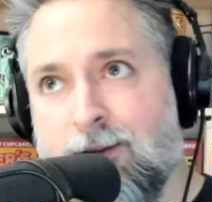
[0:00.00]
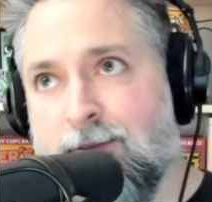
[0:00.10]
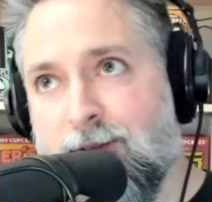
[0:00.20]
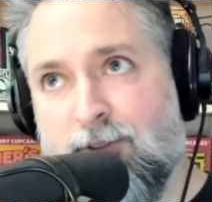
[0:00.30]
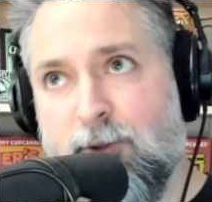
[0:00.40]

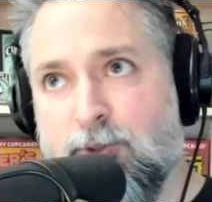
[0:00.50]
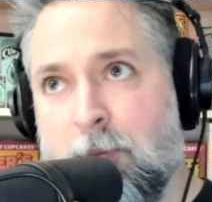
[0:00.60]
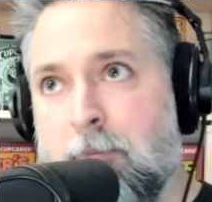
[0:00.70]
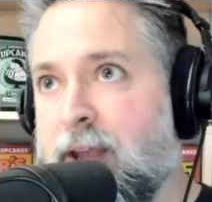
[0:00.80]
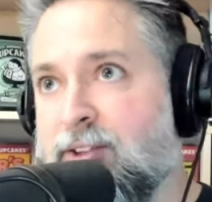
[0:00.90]
And, there were
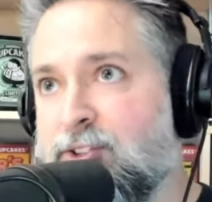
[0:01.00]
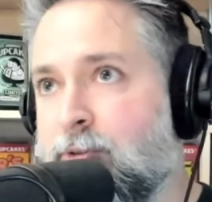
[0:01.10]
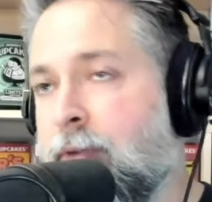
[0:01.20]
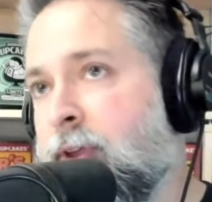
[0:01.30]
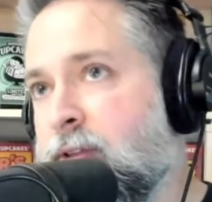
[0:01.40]
some bands
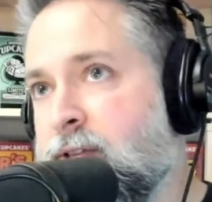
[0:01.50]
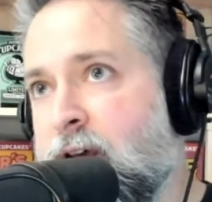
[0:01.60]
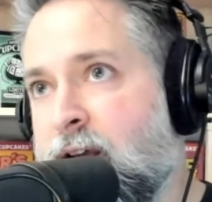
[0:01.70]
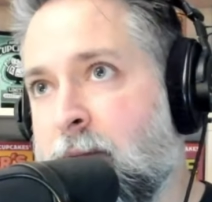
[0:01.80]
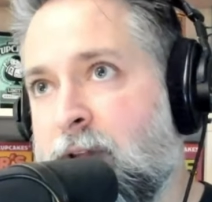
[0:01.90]
around that
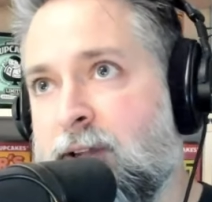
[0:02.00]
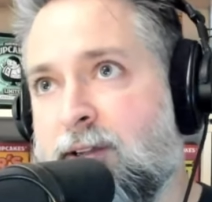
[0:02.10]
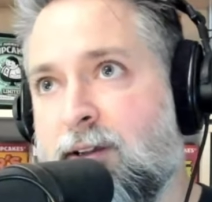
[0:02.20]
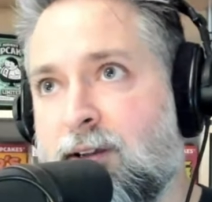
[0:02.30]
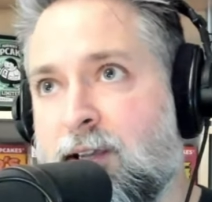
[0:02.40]
time like
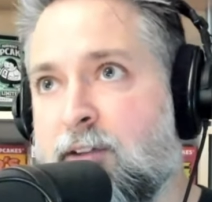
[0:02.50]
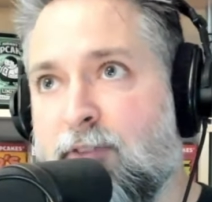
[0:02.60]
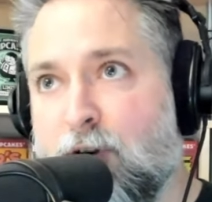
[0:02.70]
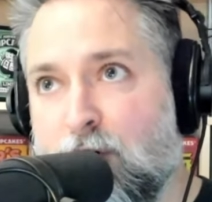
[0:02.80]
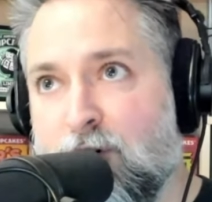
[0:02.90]

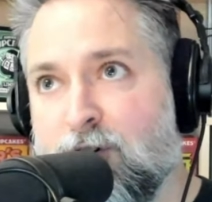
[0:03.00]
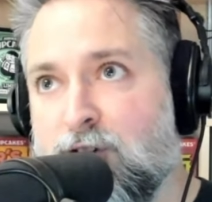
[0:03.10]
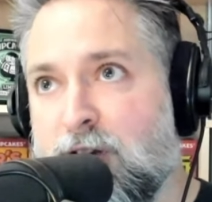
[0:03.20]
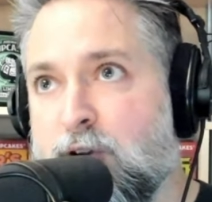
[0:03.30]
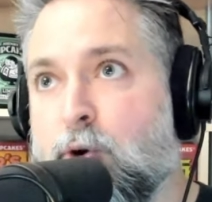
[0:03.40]
Converge
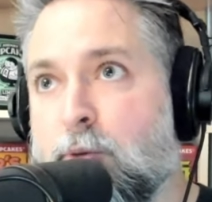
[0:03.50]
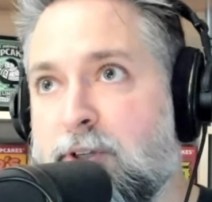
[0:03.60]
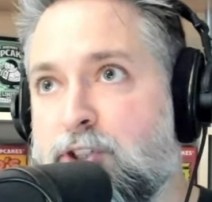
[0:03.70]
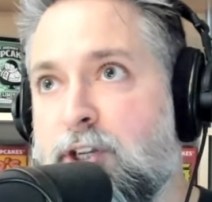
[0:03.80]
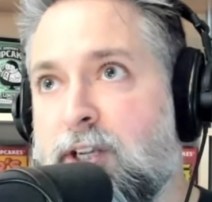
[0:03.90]
and Norma
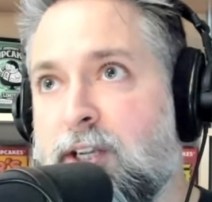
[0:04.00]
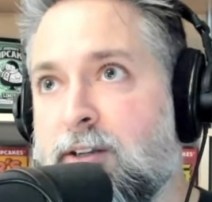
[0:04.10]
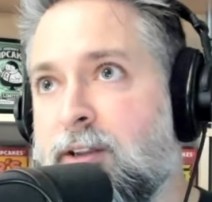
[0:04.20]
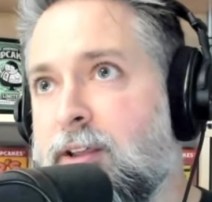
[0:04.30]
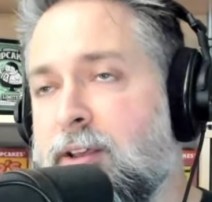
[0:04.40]

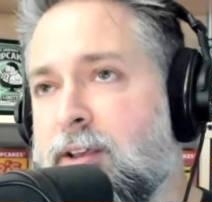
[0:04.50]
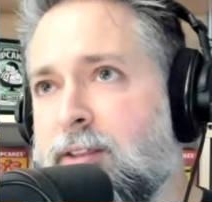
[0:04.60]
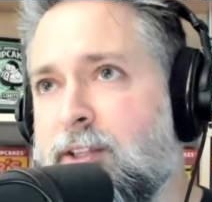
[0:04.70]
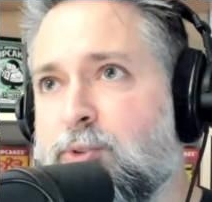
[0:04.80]
Jean. These are